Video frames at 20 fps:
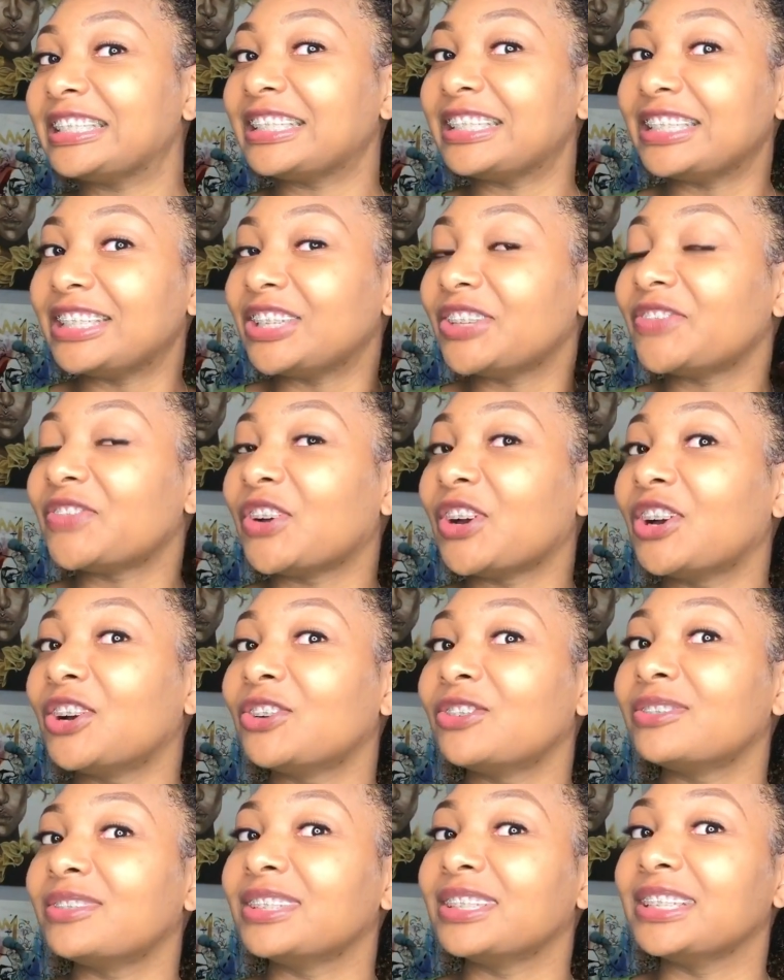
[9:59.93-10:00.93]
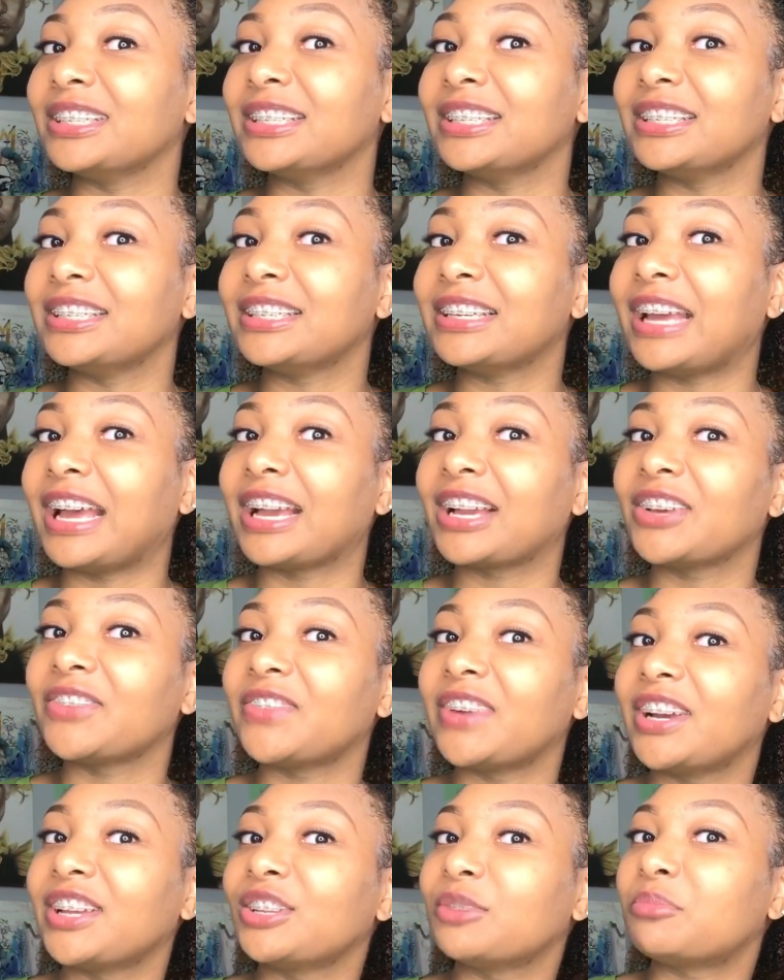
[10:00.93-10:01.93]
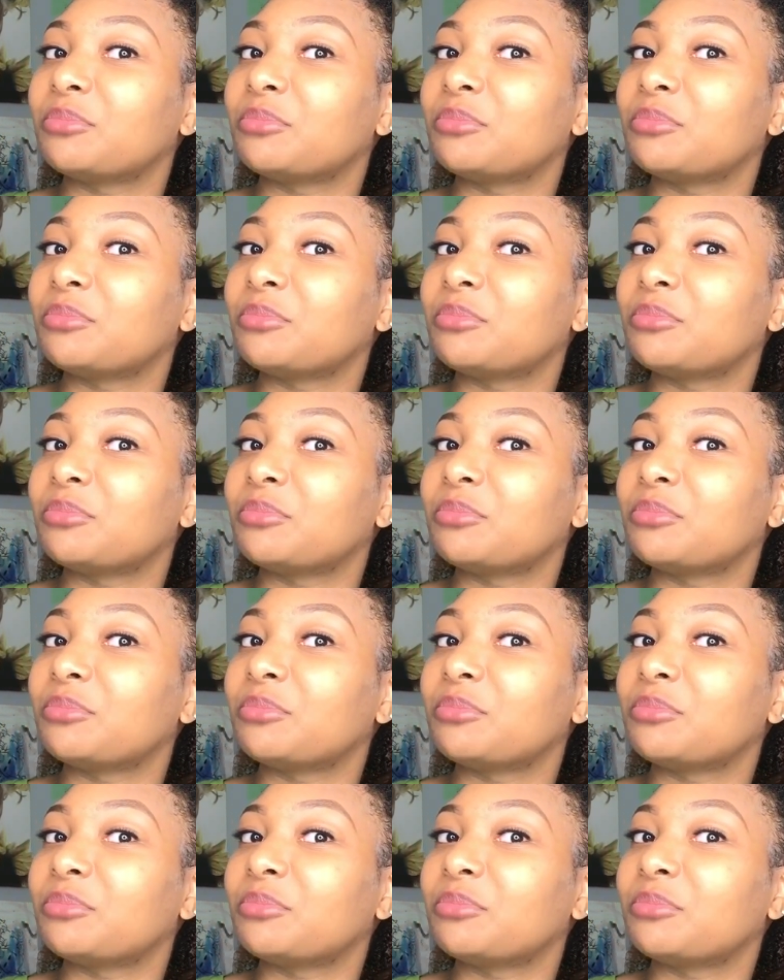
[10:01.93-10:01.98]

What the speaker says: If only I could find a